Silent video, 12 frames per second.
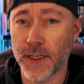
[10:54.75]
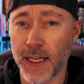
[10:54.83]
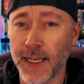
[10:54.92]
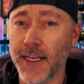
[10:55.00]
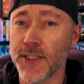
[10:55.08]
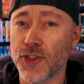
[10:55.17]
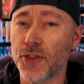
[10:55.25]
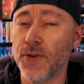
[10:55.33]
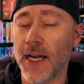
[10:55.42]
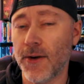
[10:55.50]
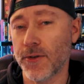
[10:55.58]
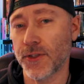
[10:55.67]
It is 2
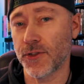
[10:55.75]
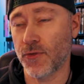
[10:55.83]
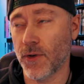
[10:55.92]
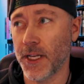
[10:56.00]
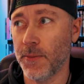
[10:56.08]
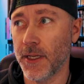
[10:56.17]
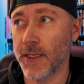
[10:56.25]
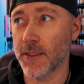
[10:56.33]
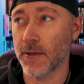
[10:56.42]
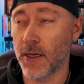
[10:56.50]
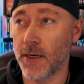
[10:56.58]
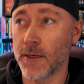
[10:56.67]
hours and 20 minutes
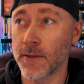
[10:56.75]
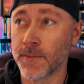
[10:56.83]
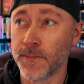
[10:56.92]
long.